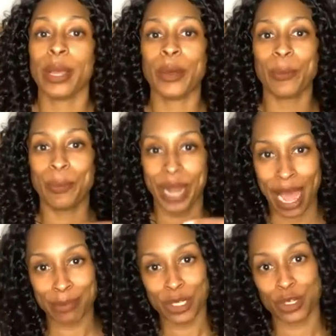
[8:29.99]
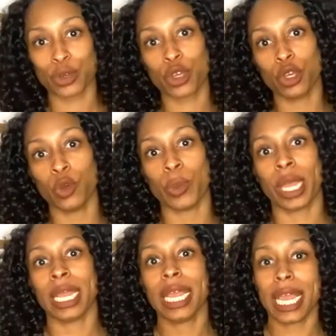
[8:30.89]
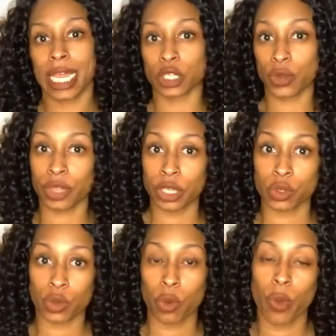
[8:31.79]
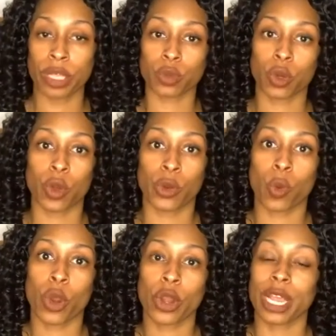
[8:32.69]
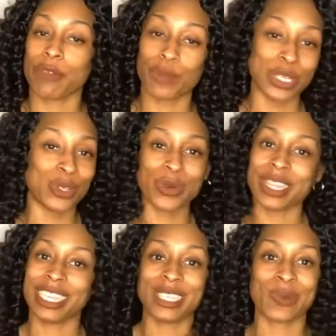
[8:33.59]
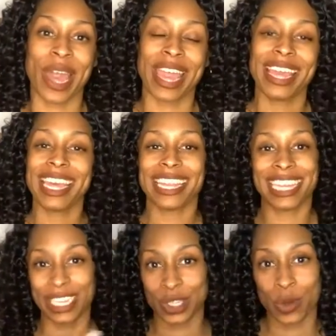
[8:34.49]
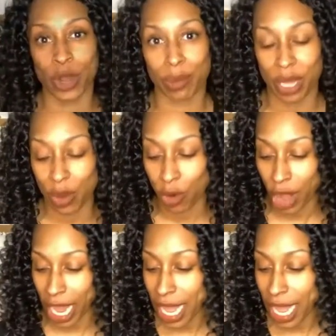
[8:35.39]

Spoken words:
but I'm still human, and so these are the ways we're going to work, and if we do it this way, then it's going to be great.